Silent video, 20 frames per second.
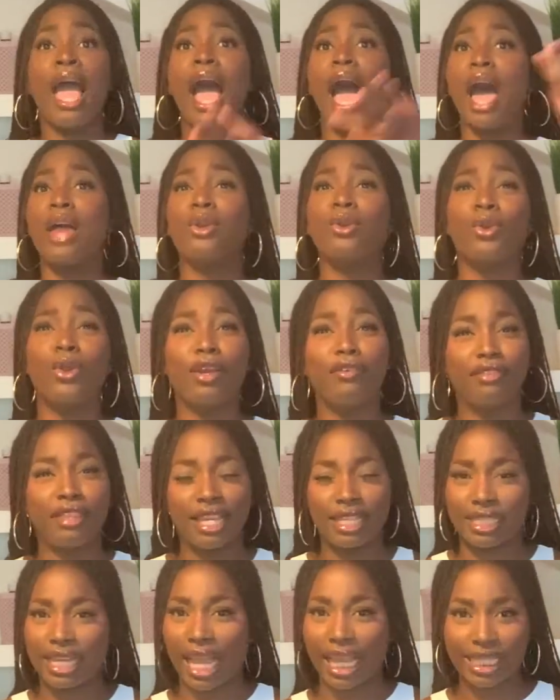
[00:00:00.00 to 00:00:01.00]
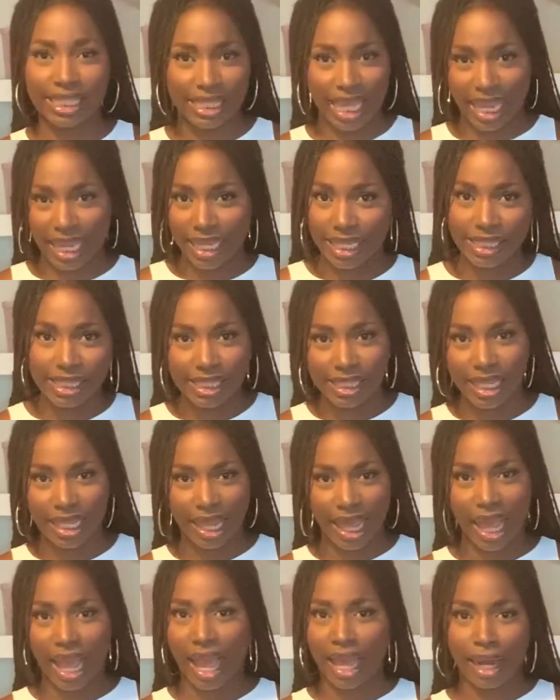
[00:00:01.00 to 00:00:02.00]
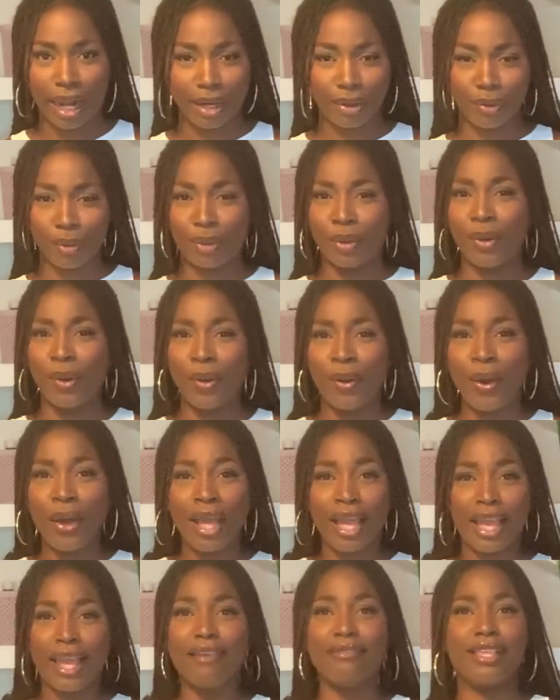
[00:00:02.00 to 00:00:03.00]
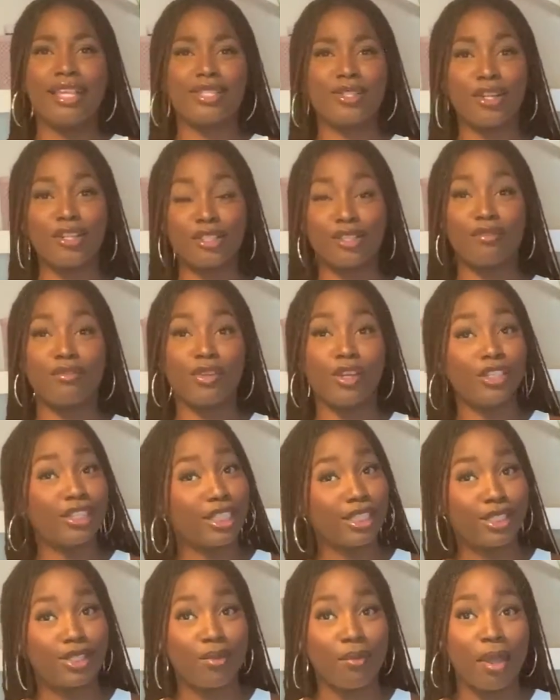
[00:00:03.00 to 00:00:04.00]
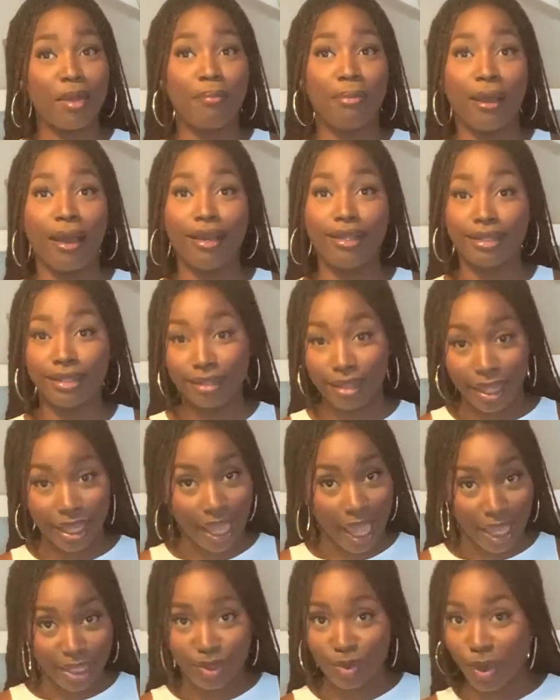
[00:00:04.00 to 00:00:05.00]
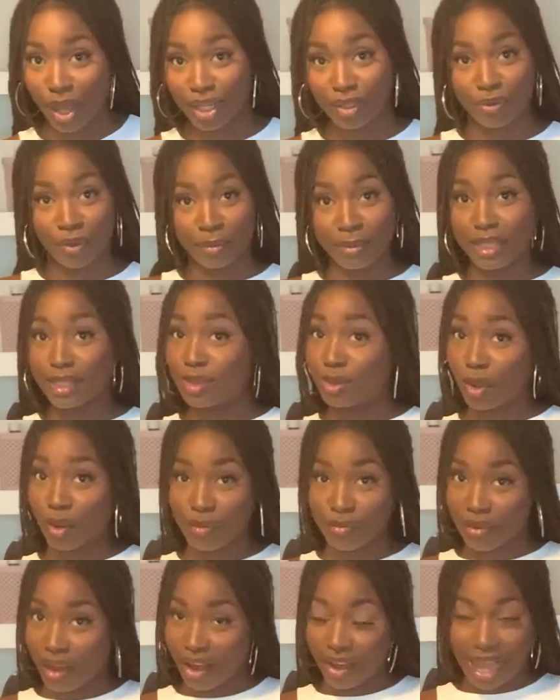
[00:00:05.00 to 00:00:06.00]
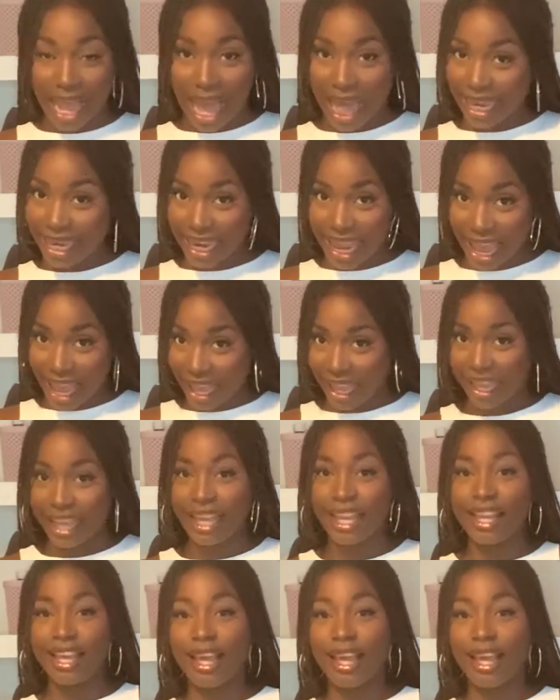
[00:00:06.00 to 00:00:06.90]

I don't know if there's like science to that, and I don't know if there's lots of logic to it, but it has worked for me so far, can't lie.